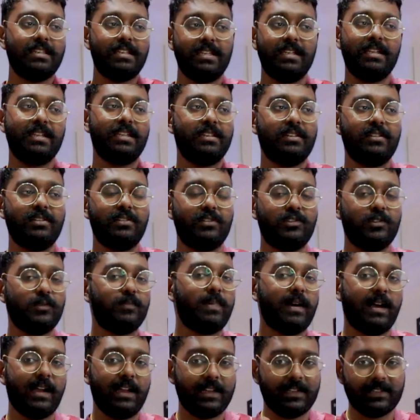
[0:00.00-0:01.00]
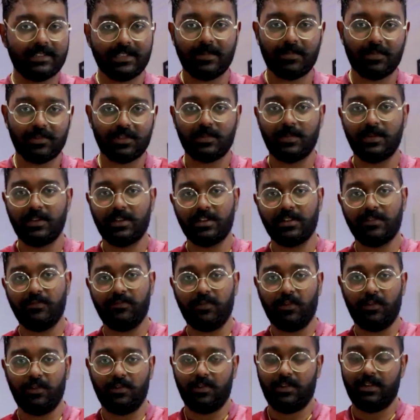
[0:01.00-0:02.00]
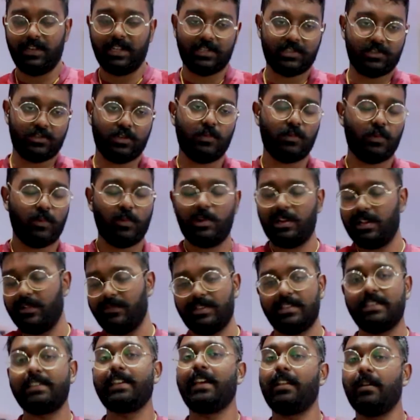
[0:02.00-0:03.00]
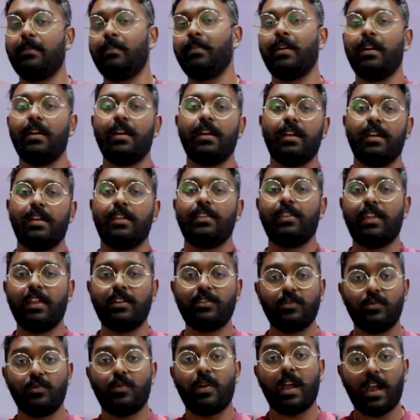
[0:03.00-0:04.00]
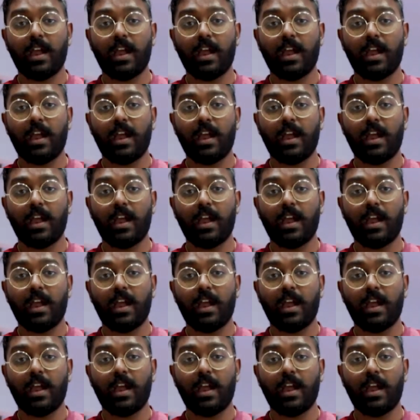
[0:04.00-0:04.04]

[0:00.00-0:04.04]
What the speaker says: need to buy a separate speaker for your desktop or whatever setup that you